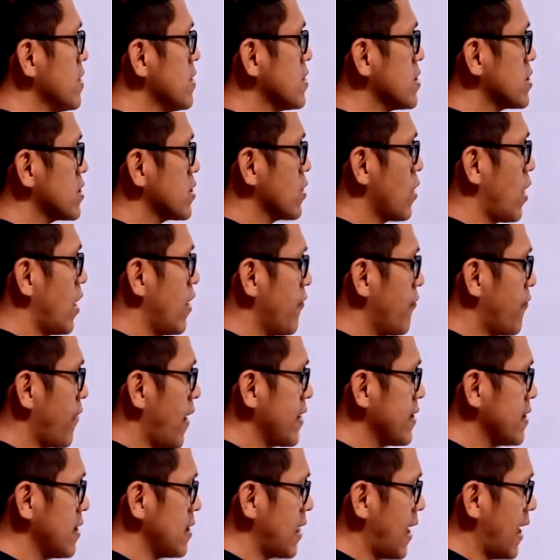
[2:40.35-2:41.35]
So our
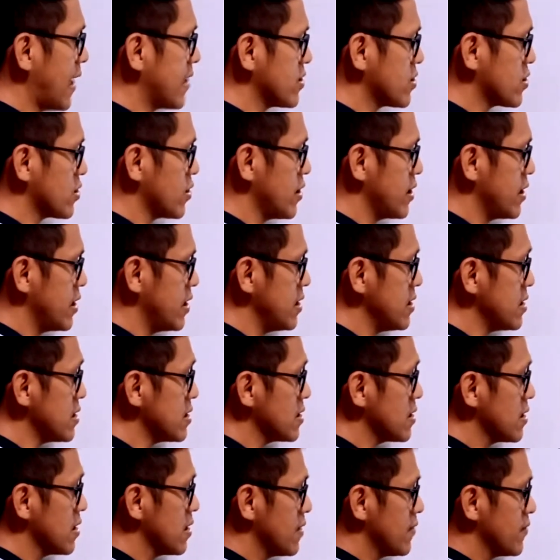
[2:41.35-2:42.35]
final answer
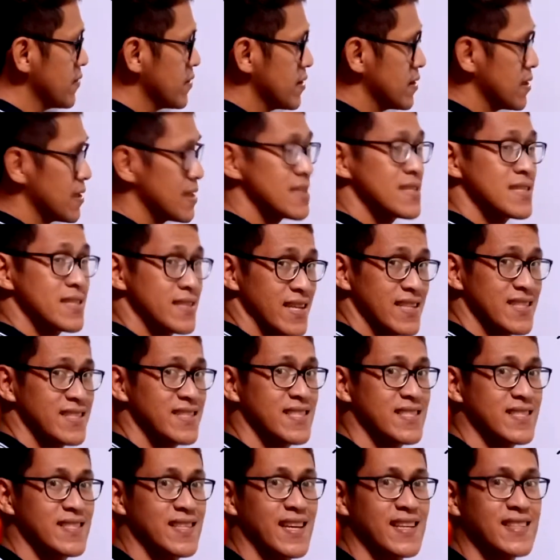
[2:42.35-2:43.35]
is
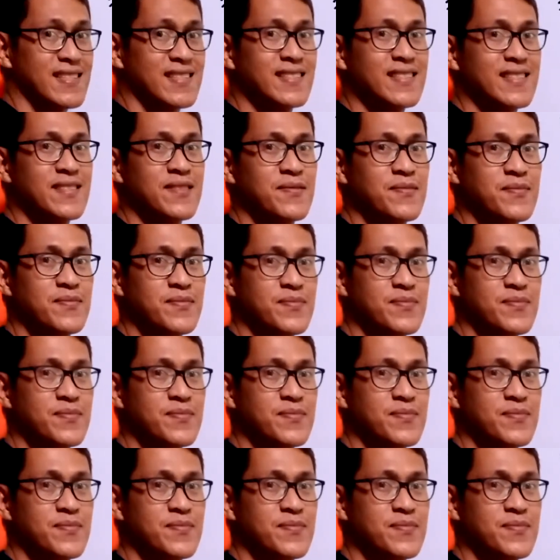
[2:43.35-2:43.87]
66.